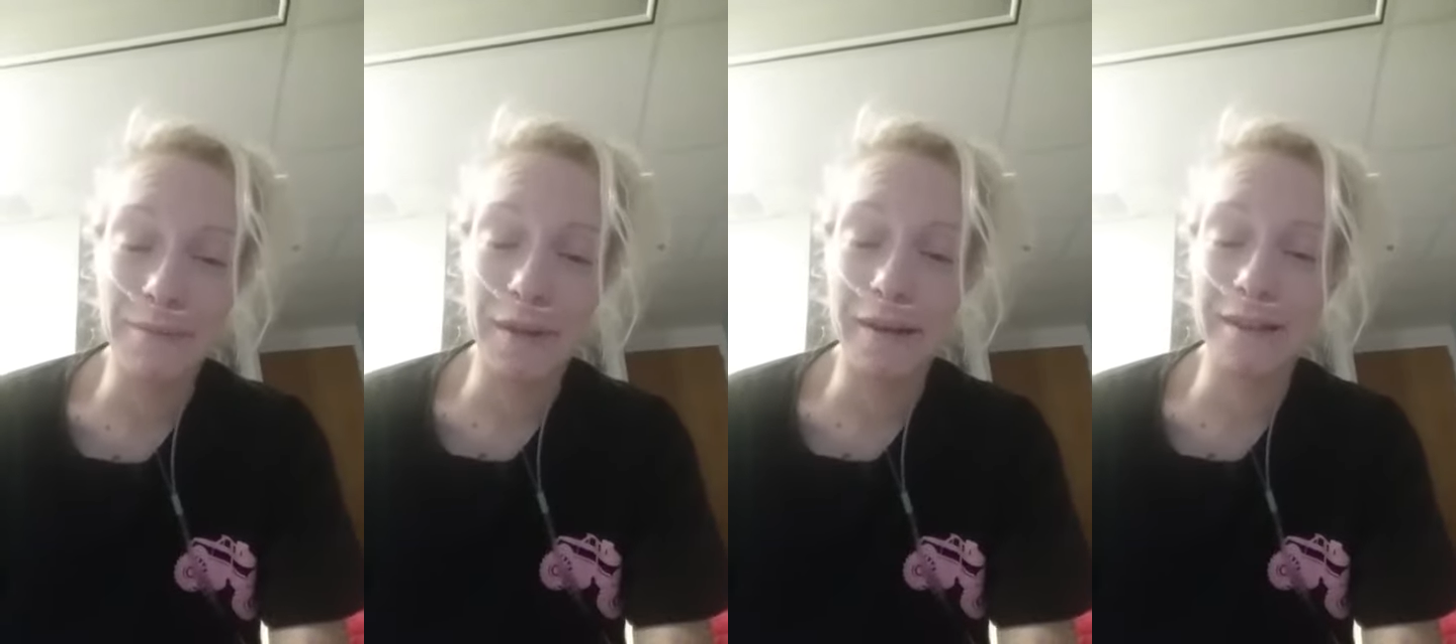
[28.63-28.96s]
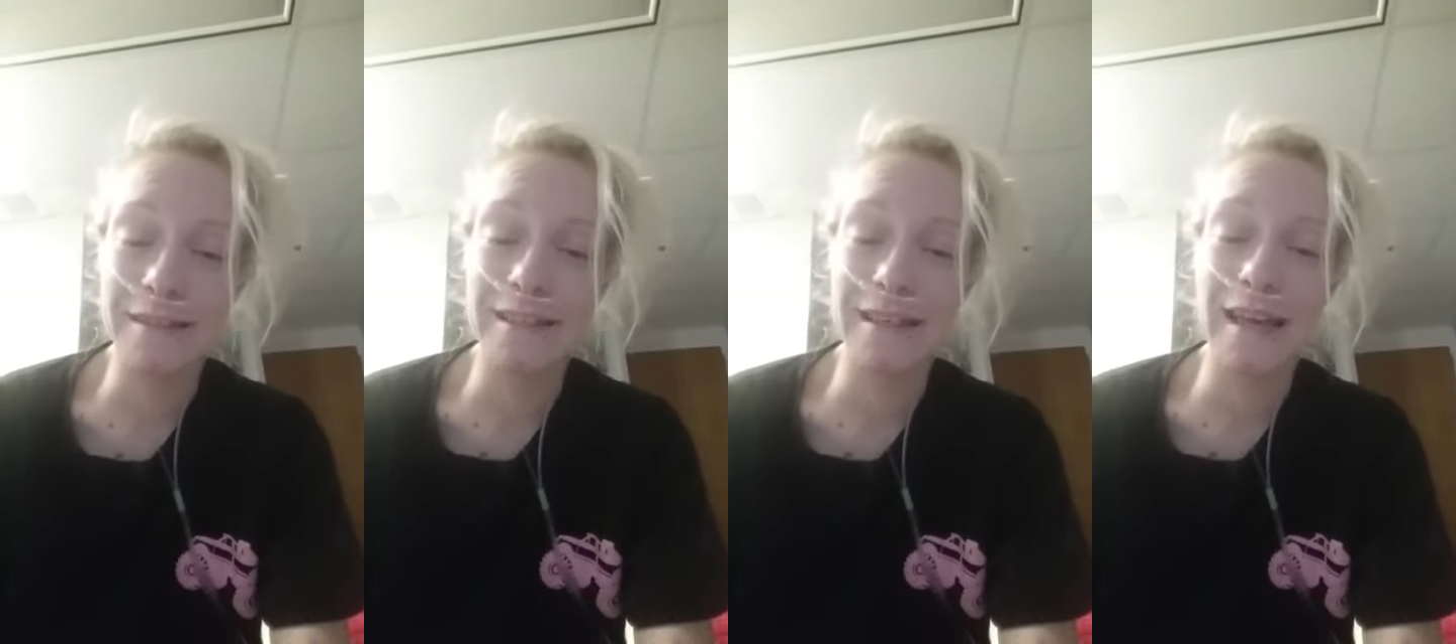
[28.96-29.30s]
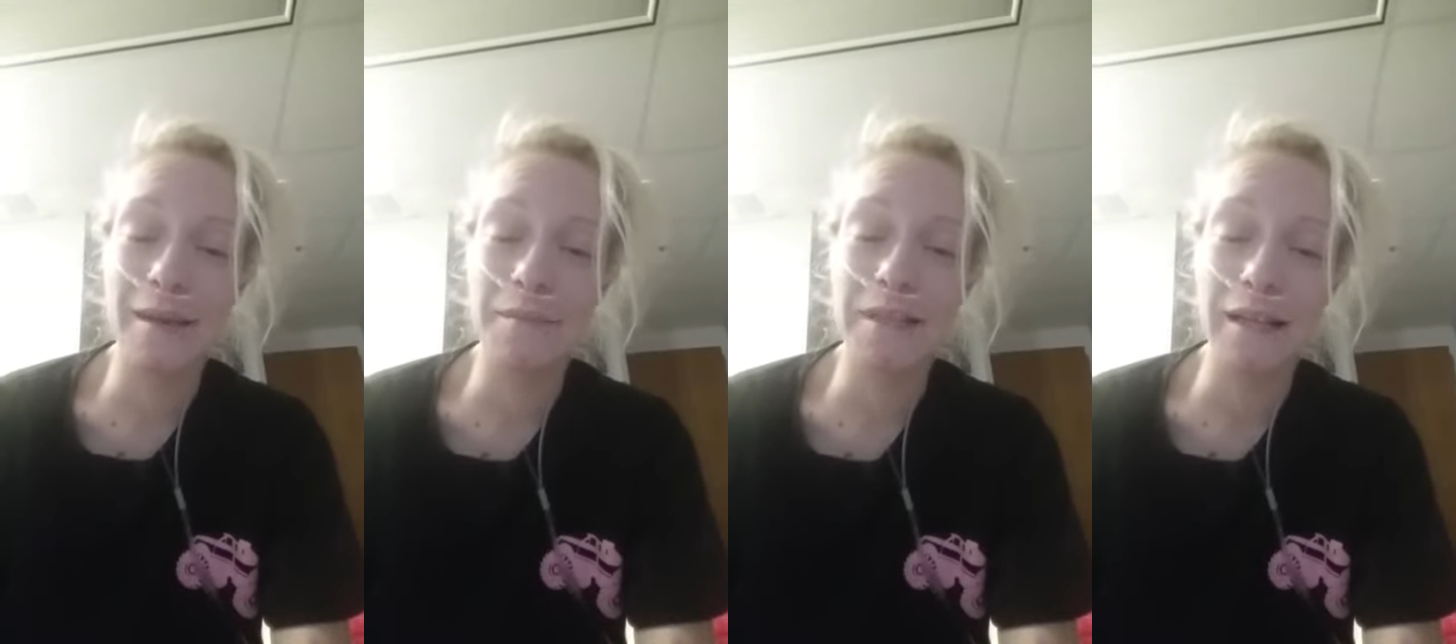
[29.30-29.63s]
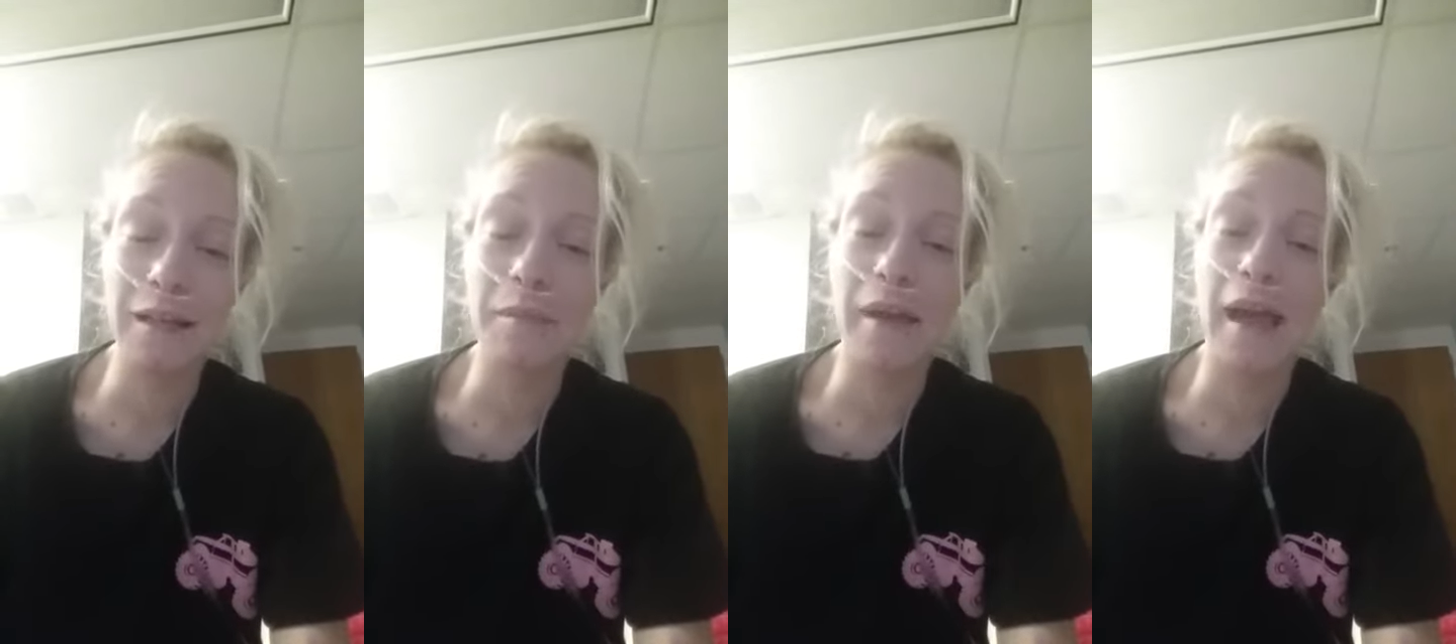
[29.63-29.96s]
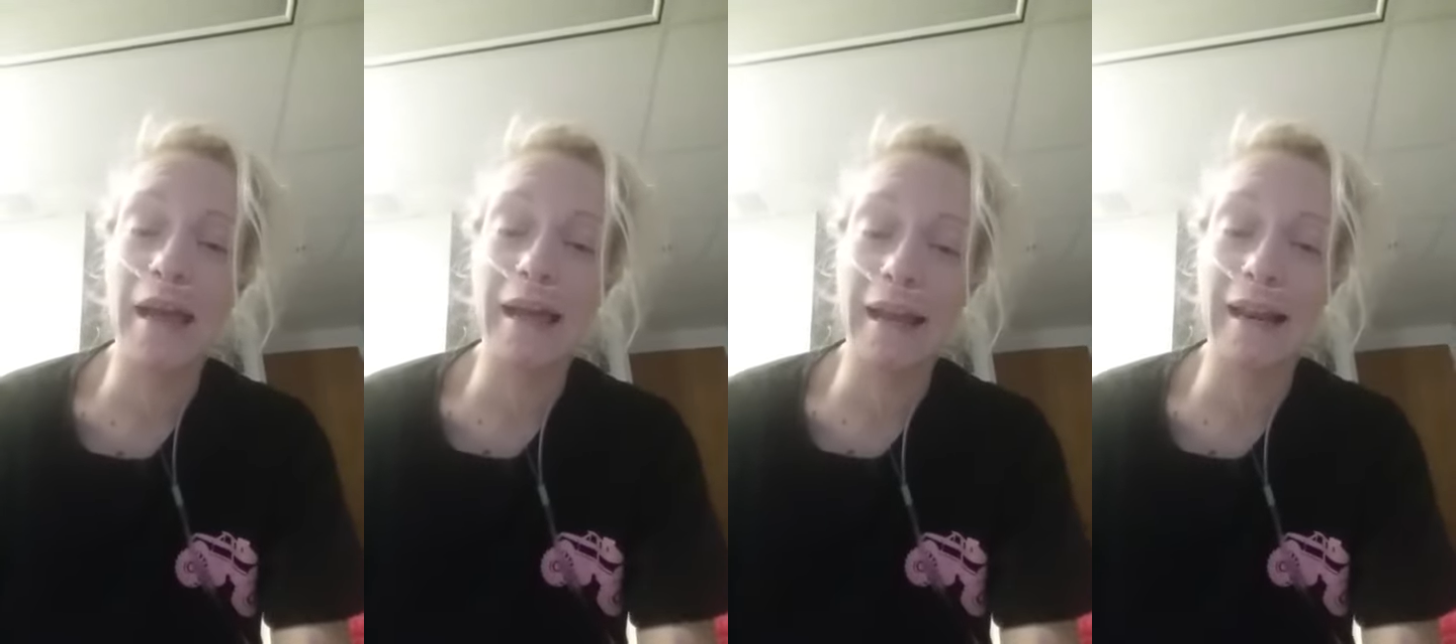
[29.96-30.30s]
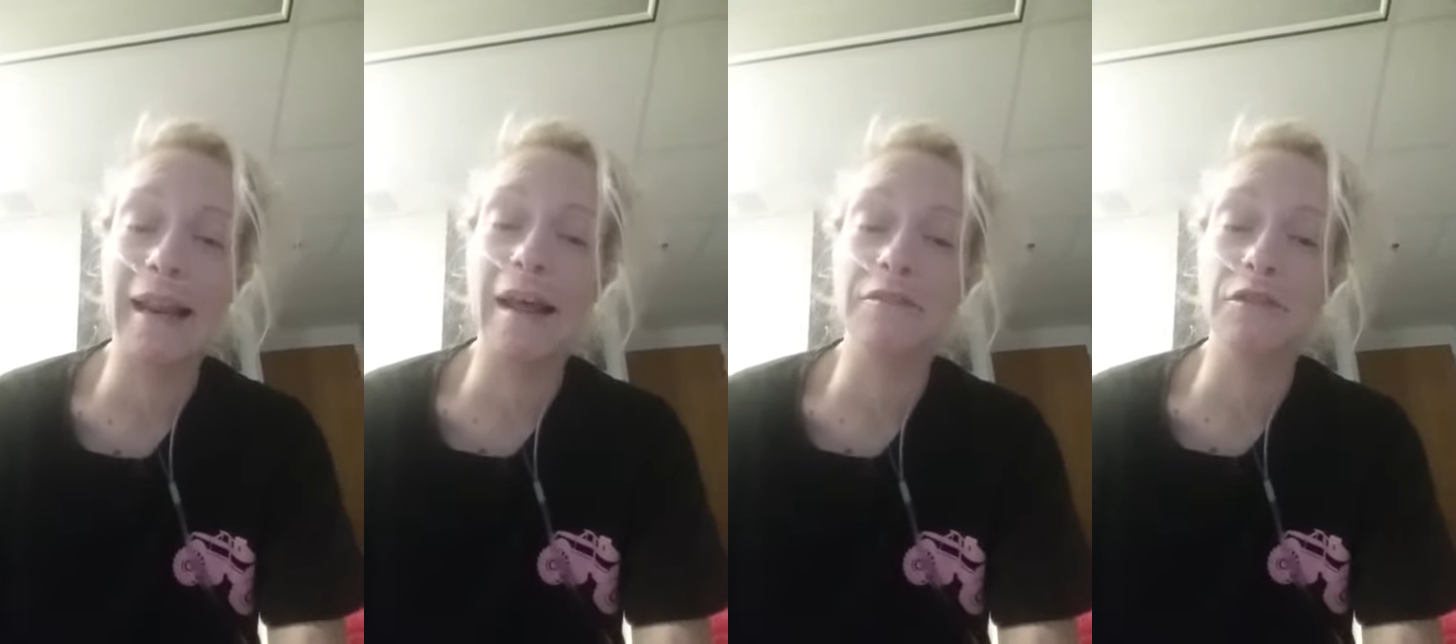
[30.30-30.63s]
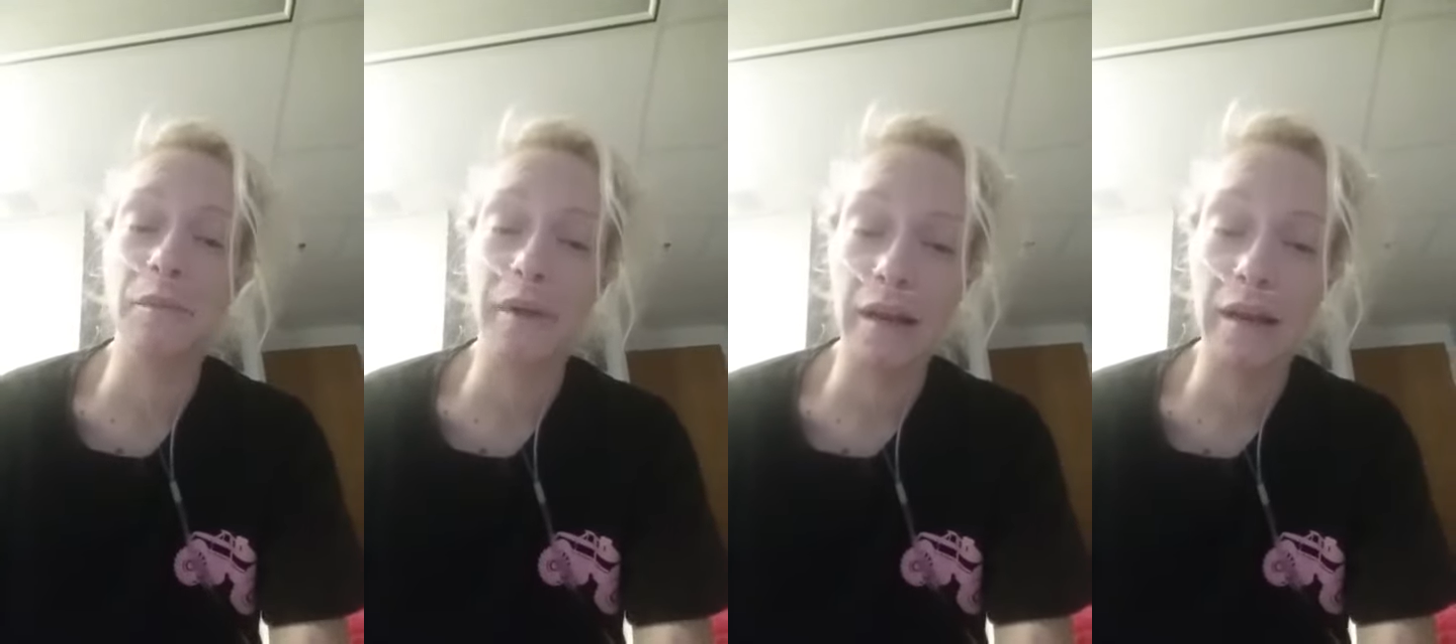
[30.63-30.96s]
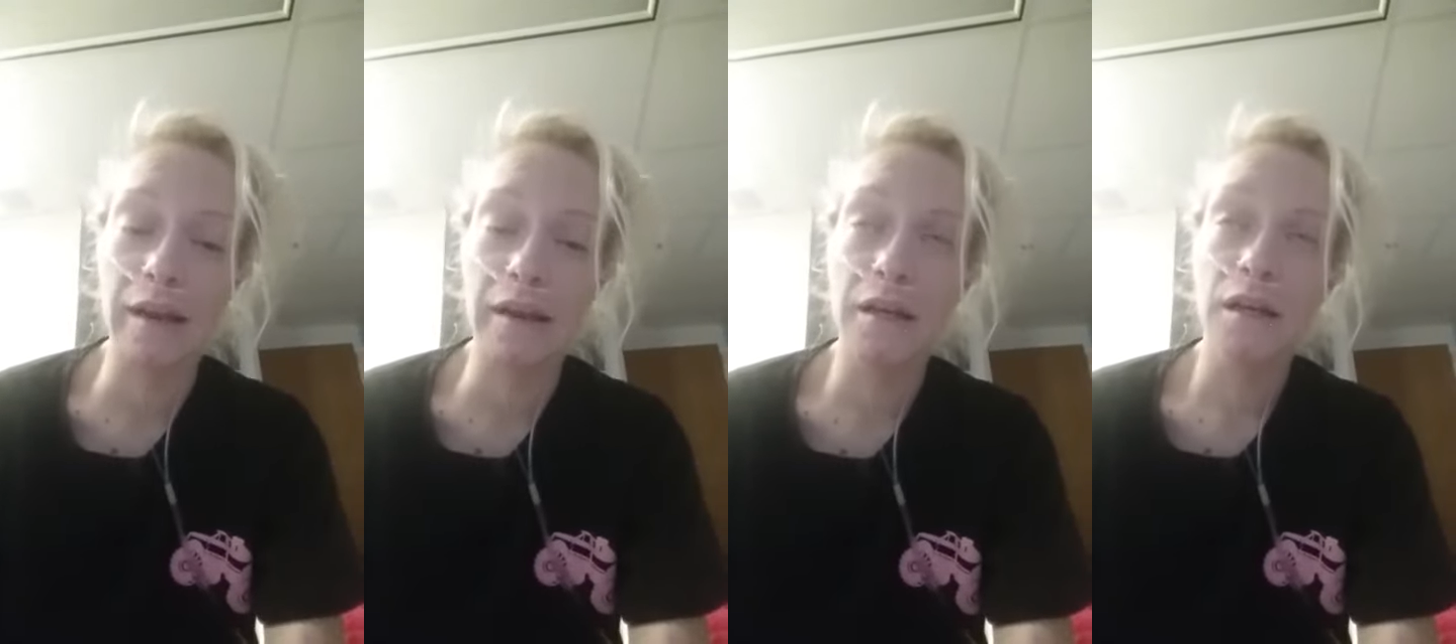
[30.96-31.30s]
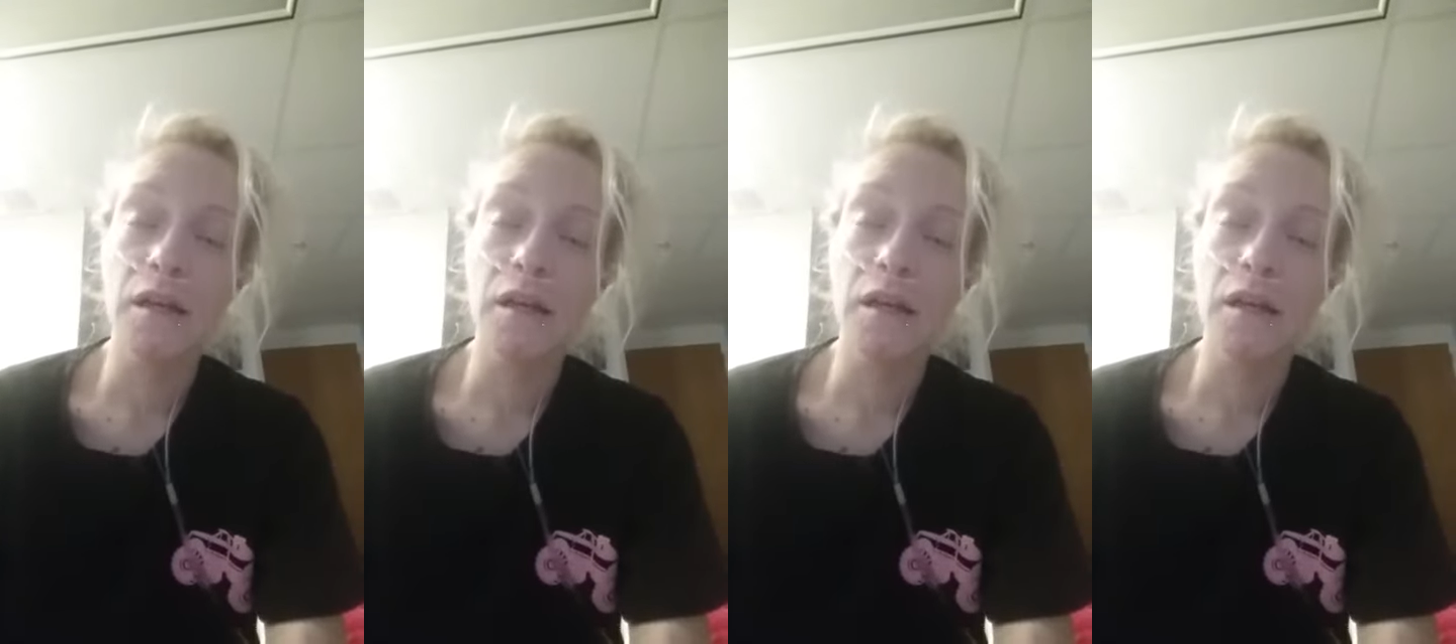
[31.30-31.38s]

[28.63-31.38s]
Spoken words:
because they keep telling me I can't eat after midnight.